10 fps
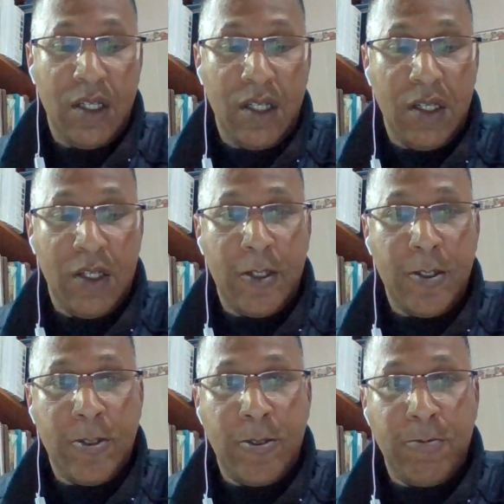
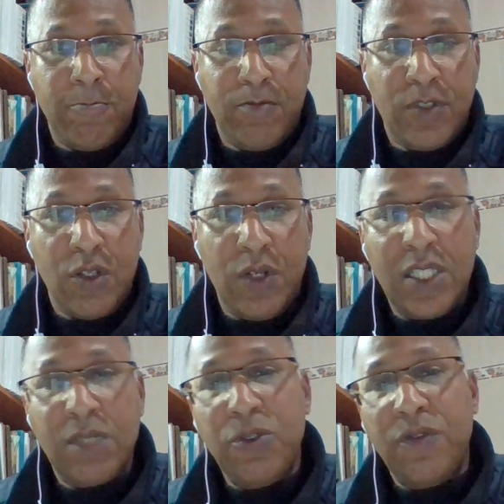So
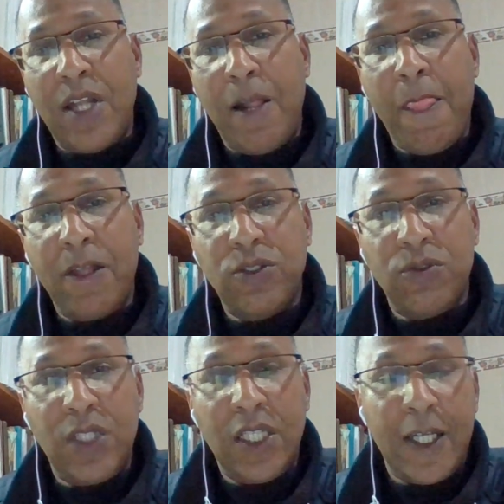let's move now to
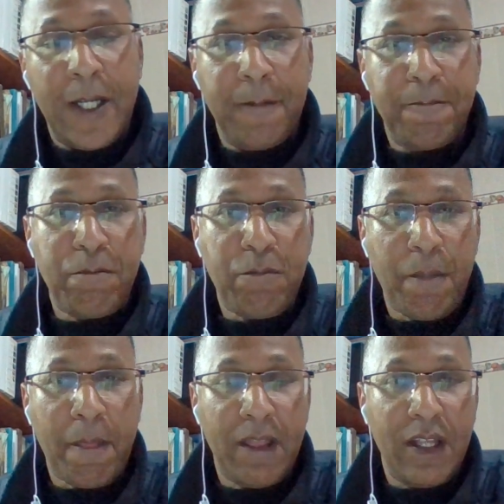the
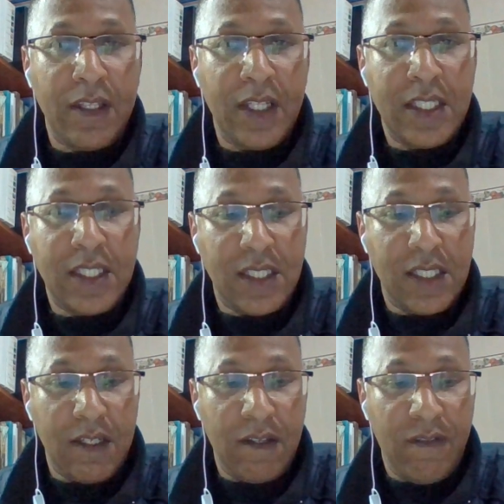this
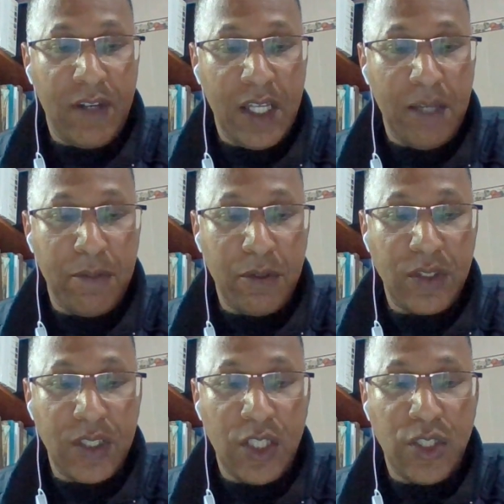very
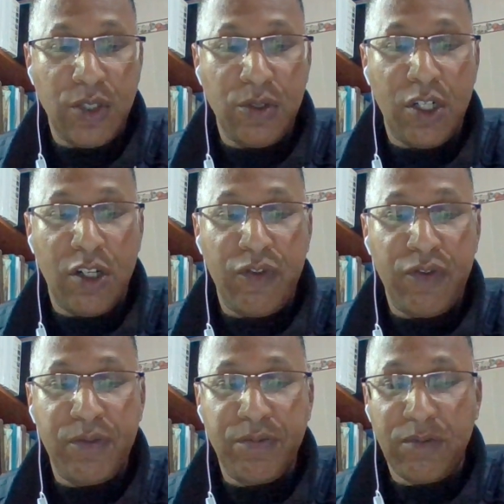important issue
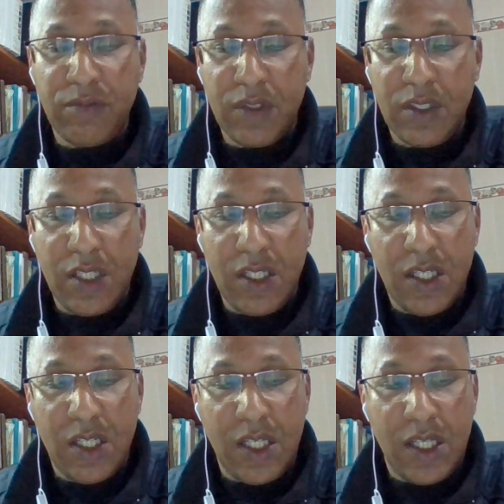of
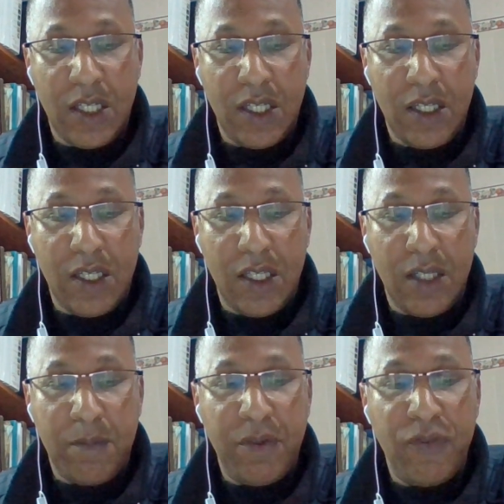
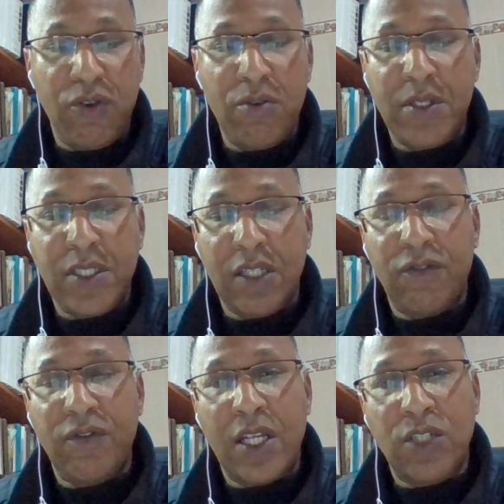performative
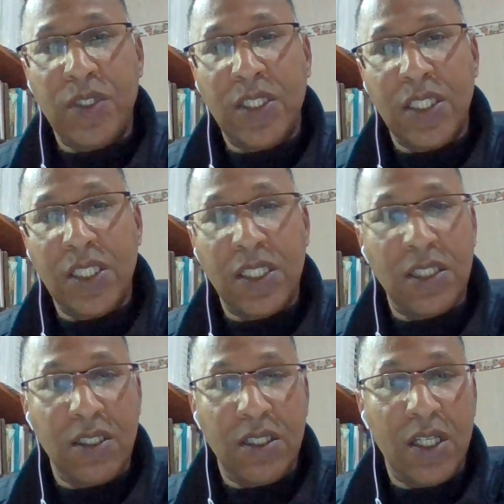utterances.
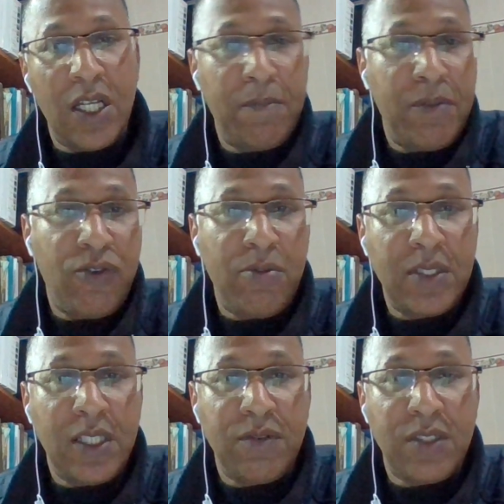
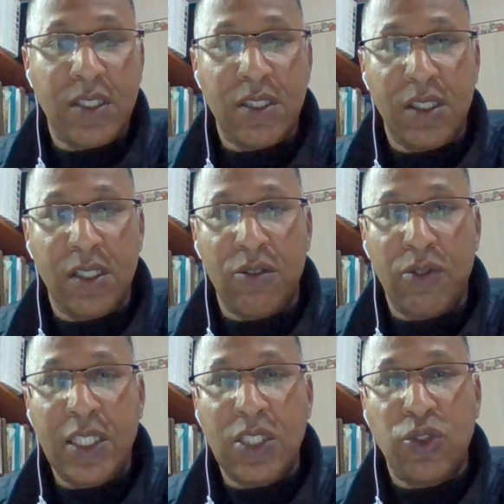Performatives,
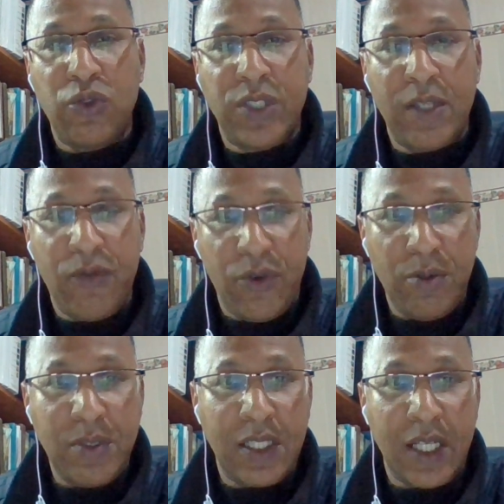related to some
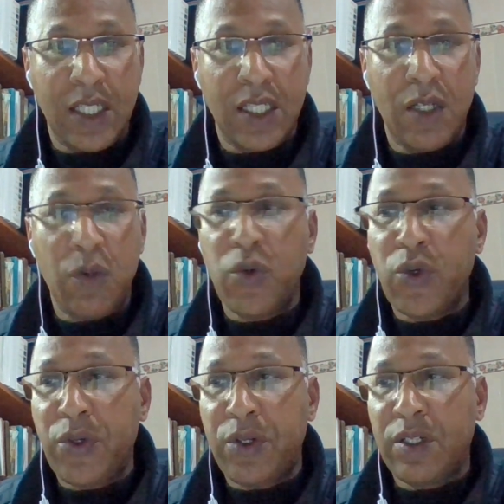verbs like
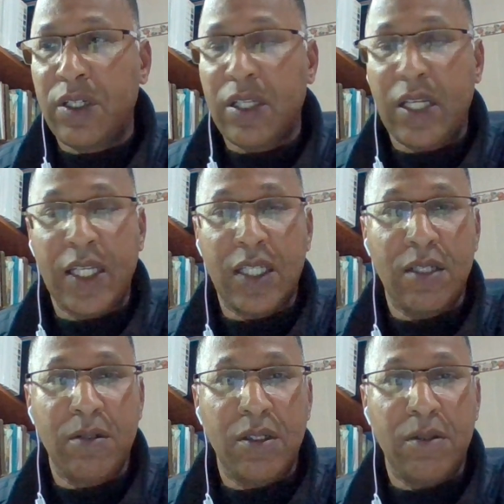warn, like
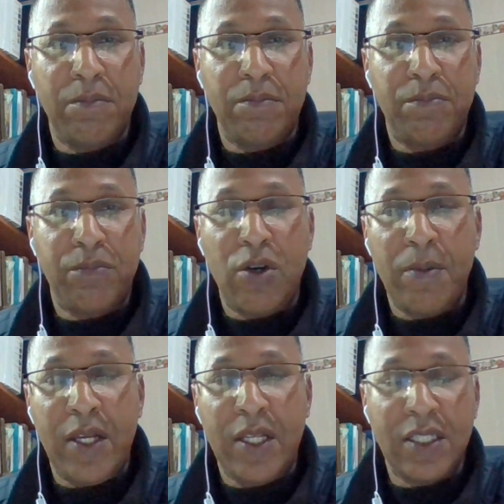
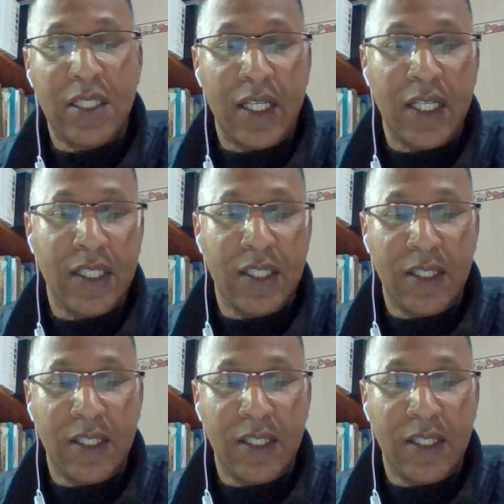promise, like